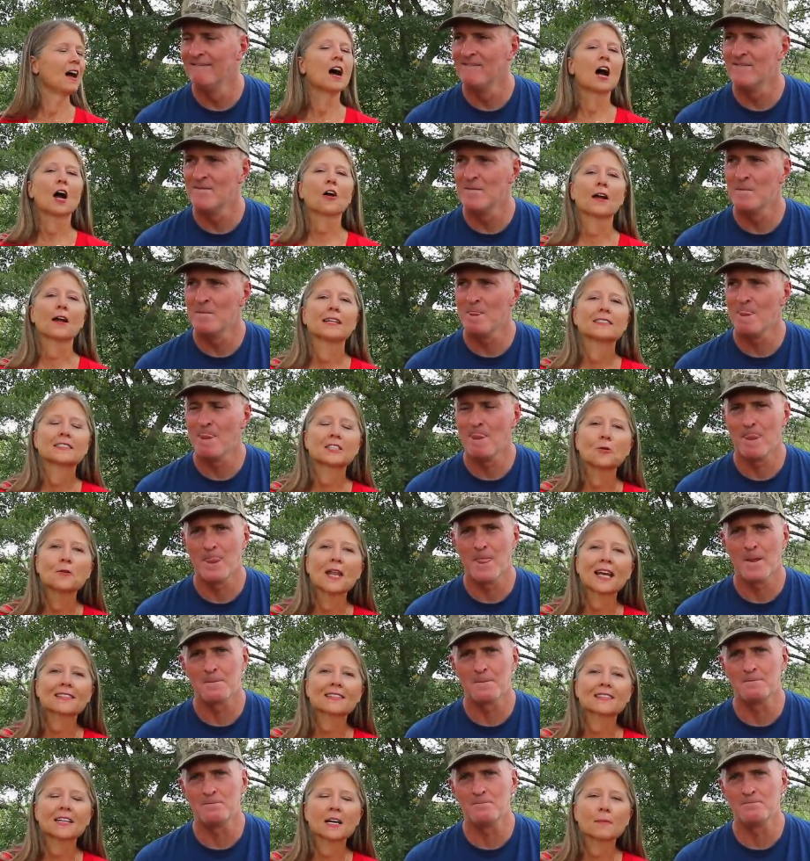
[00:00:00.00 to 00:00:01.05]
Speaker 1: All right, so
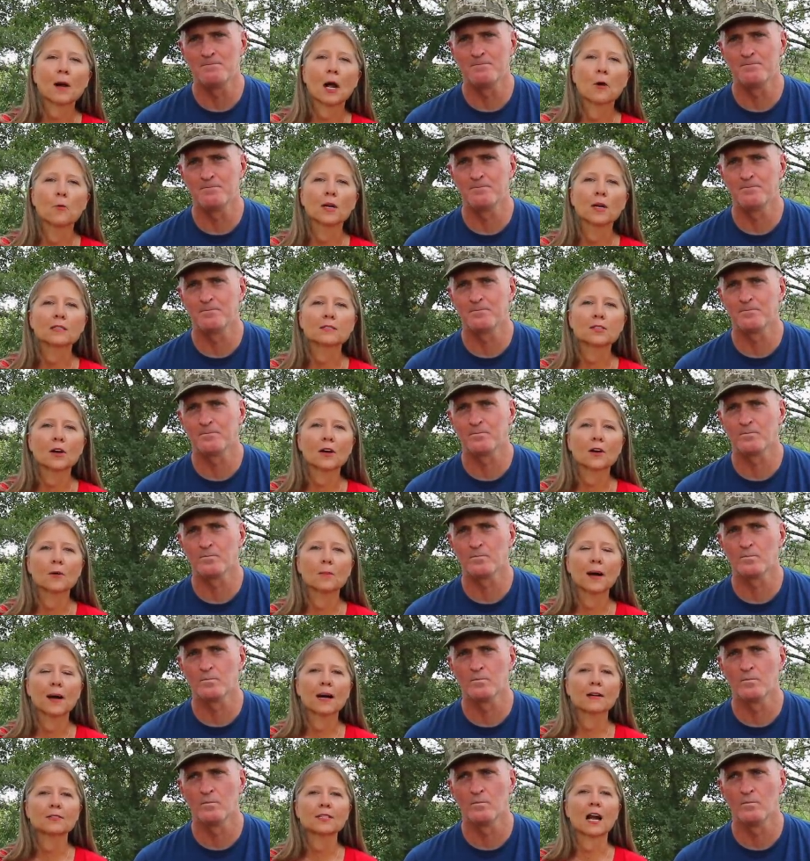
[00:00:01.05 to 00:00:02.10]
next up, I want to talk
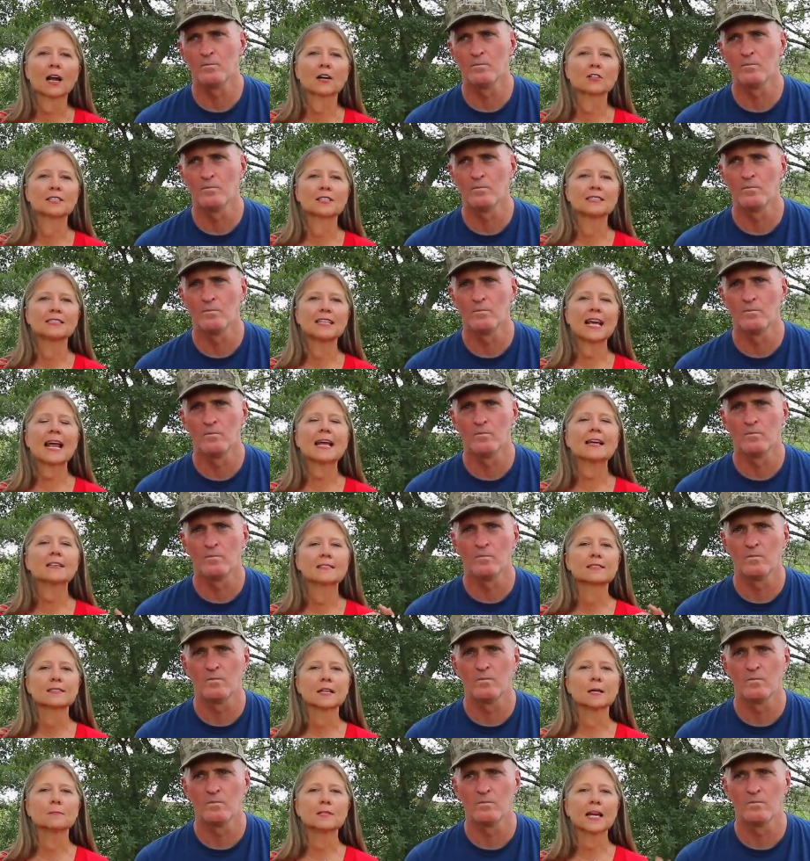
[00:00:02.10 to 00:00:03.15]
about our Today
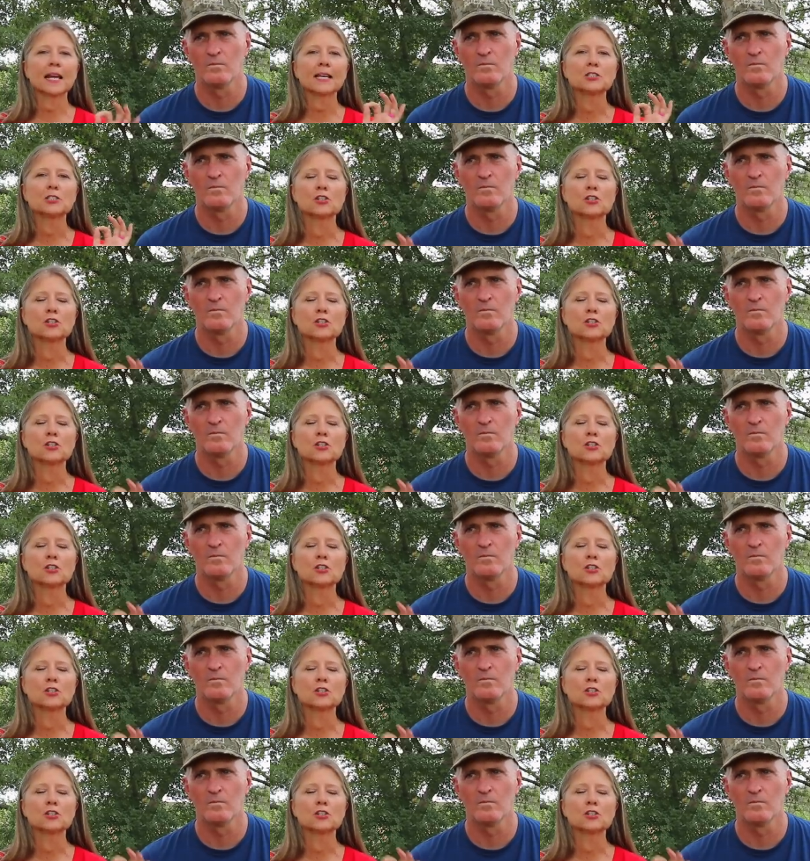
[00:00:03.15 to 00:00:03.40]
is Someday